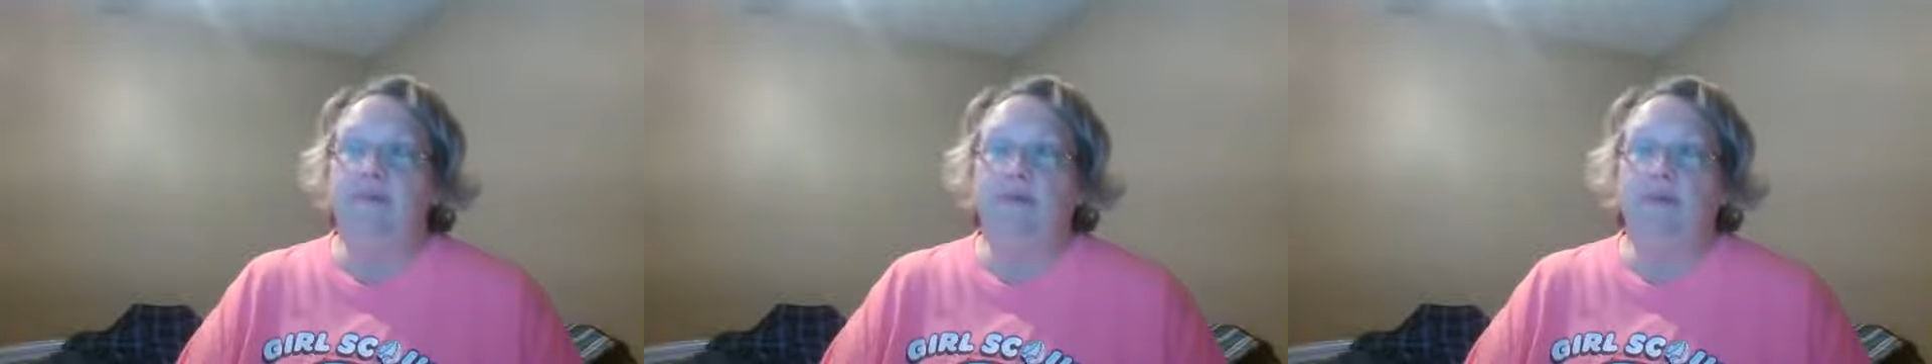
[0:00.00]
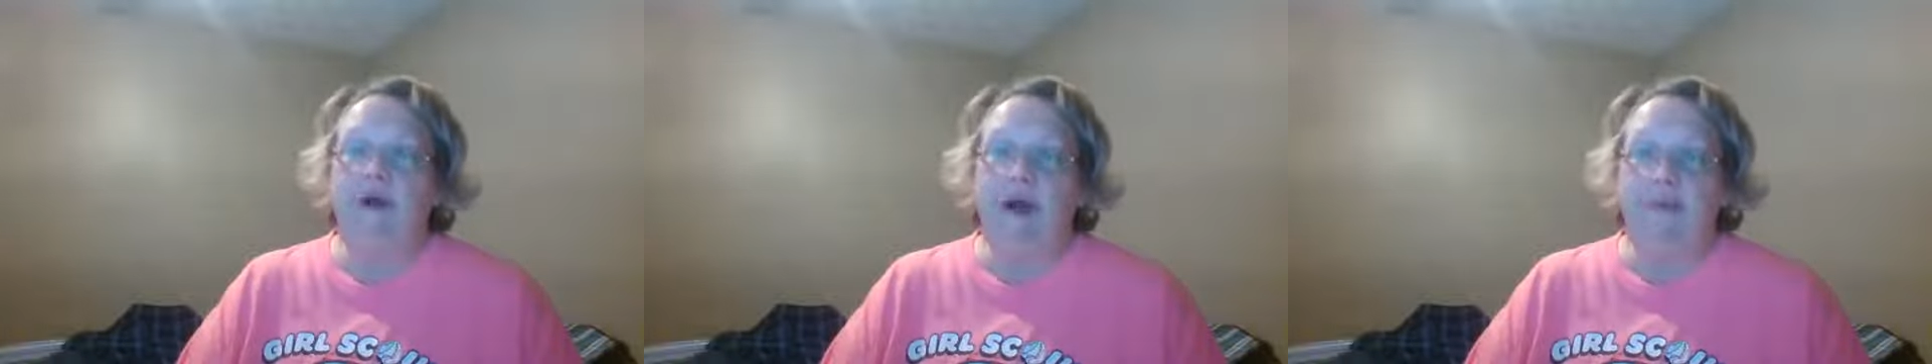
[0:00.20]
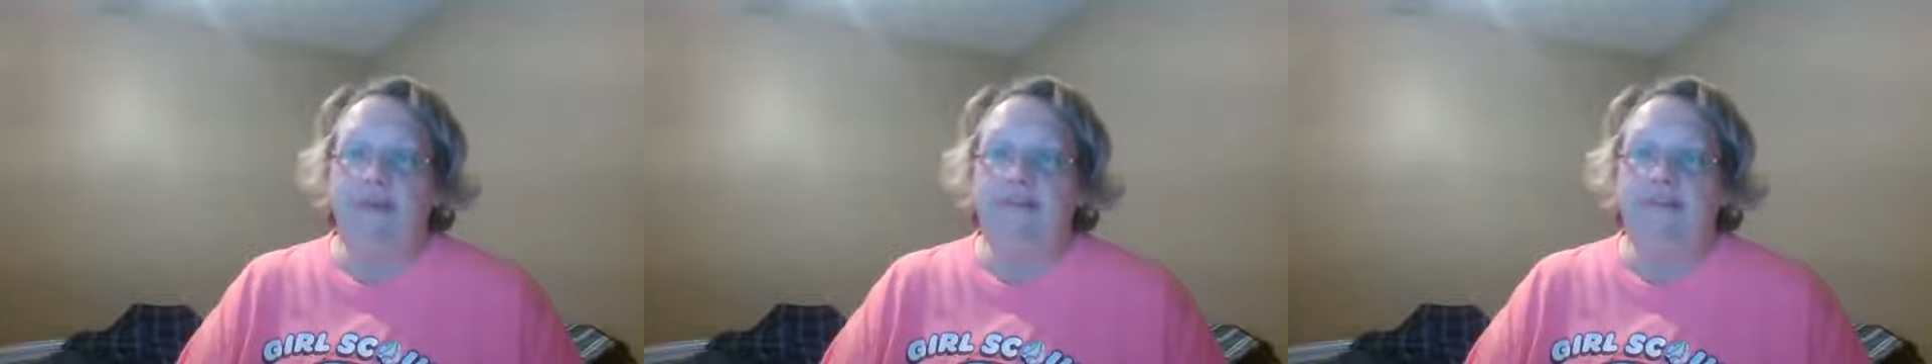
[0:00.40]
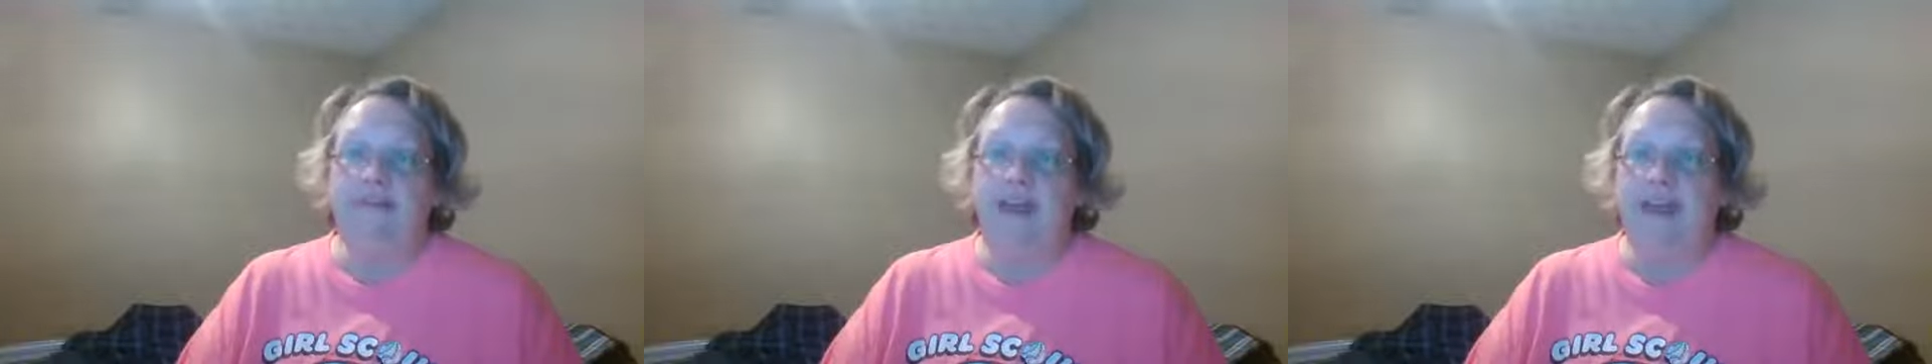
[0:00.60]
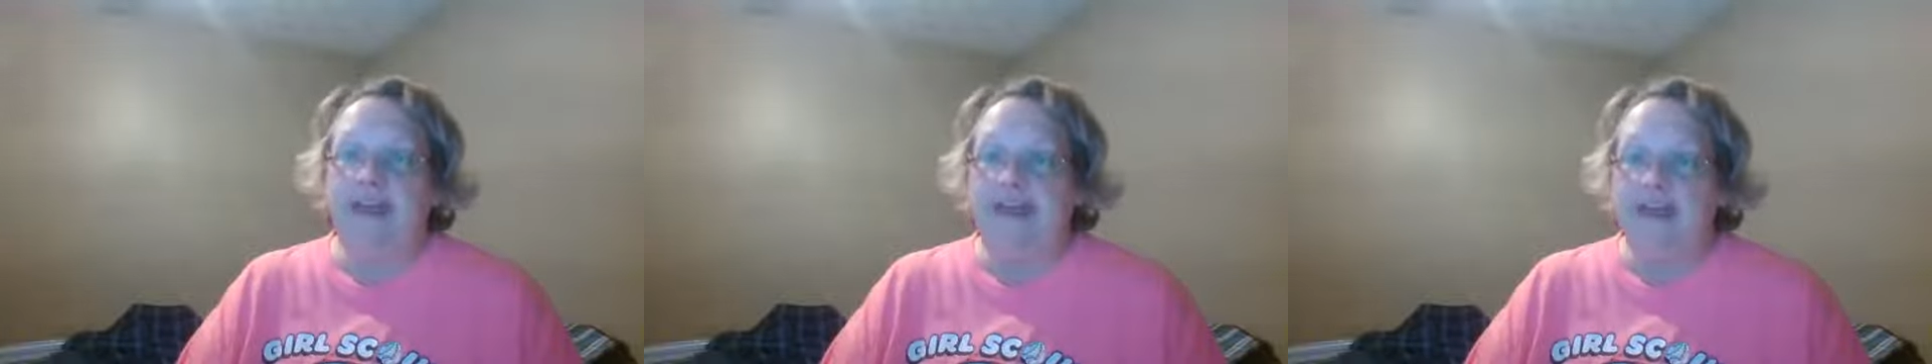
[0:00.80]
a promise
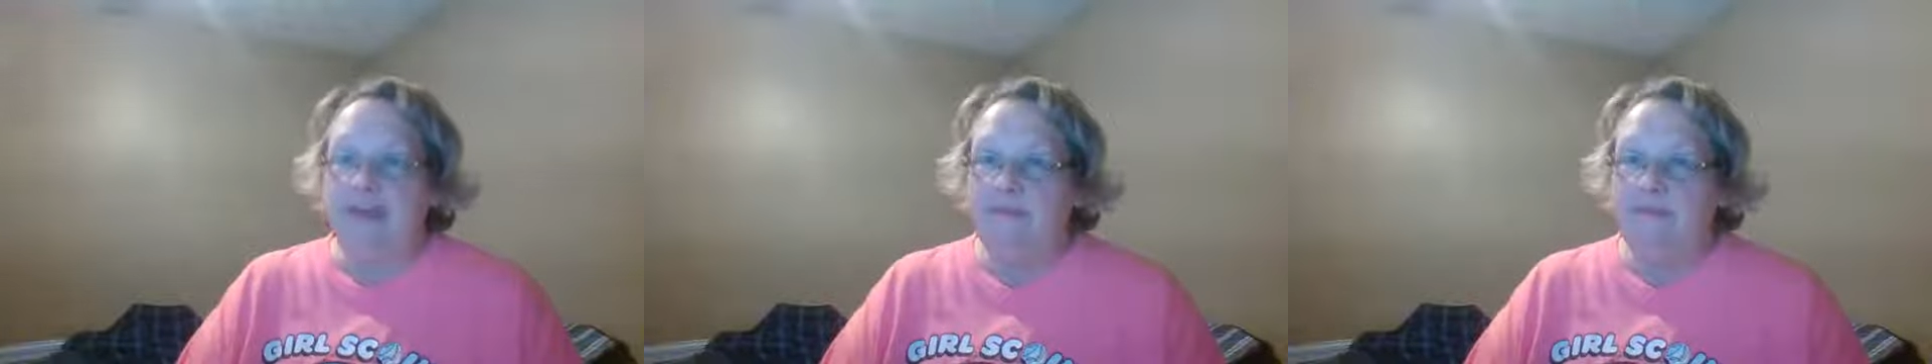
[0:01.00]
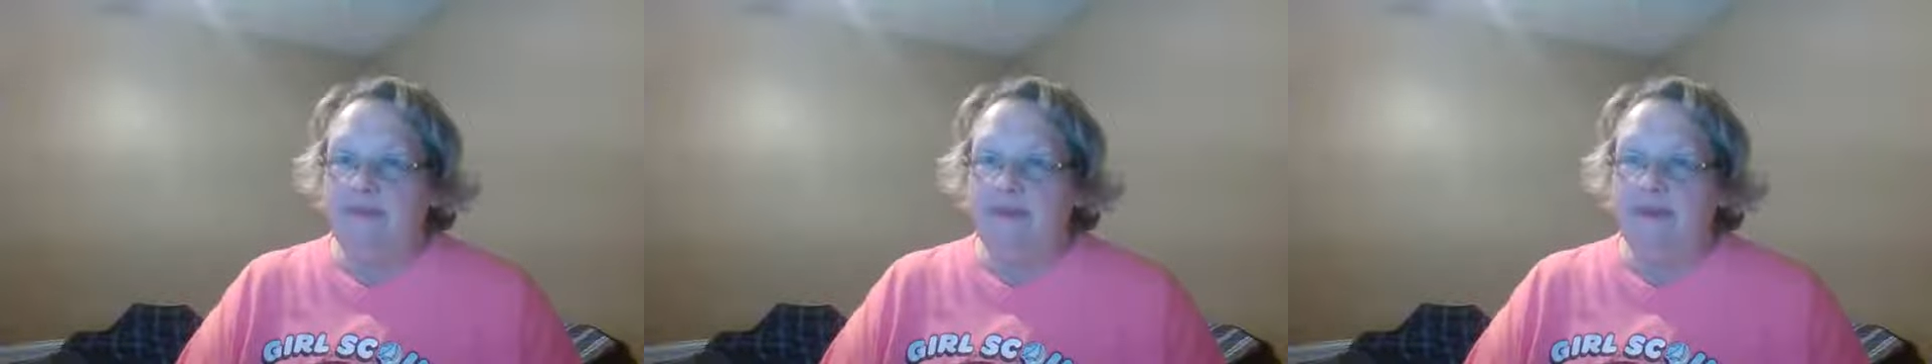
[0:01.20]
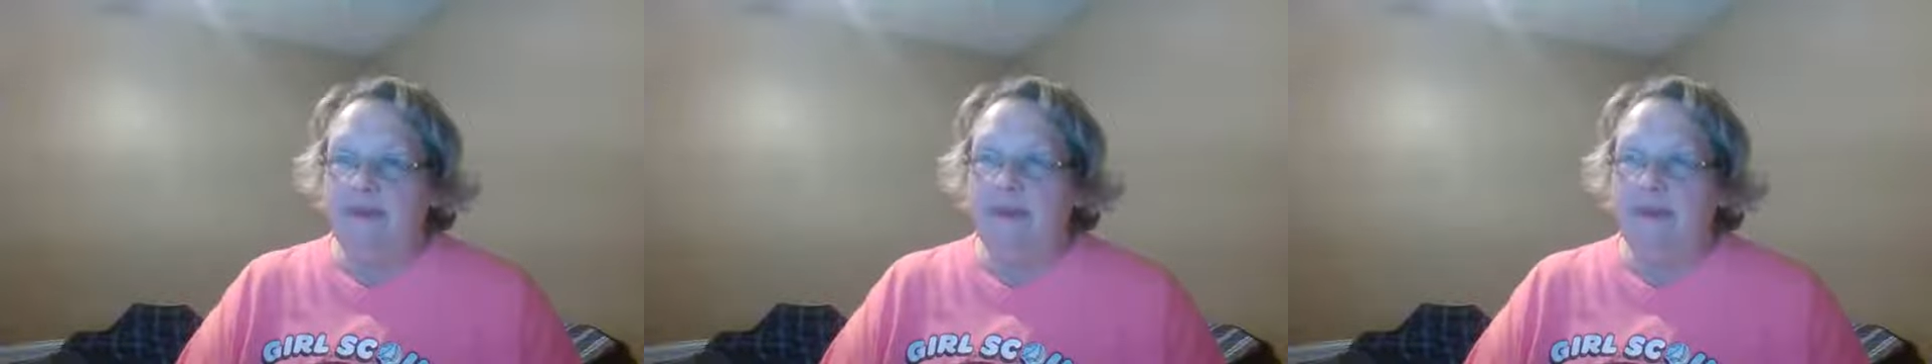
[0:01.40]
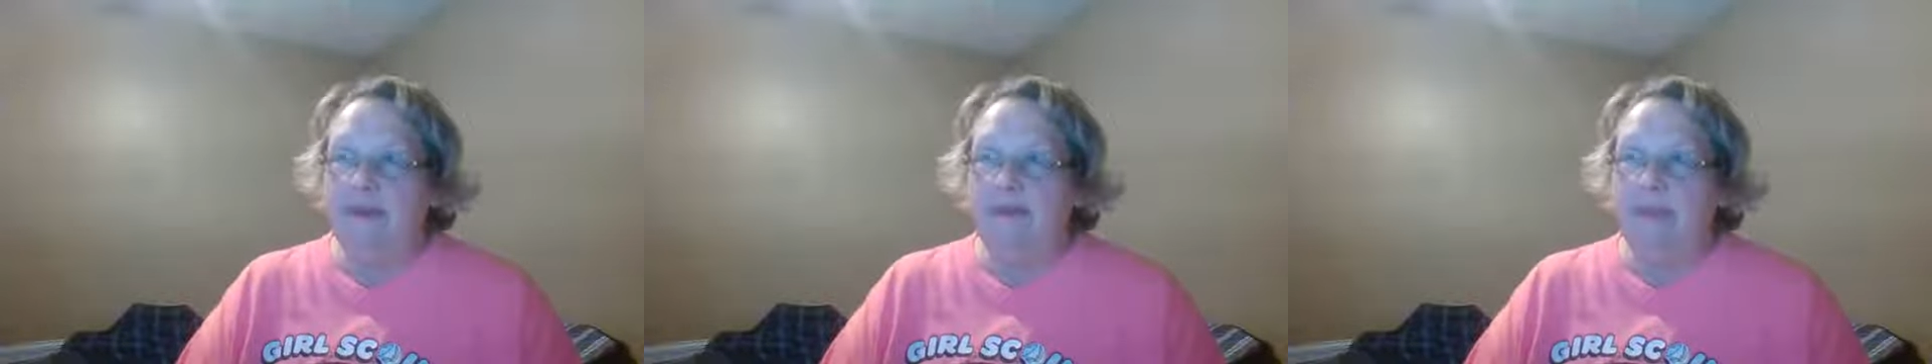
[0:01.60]
and keeps it.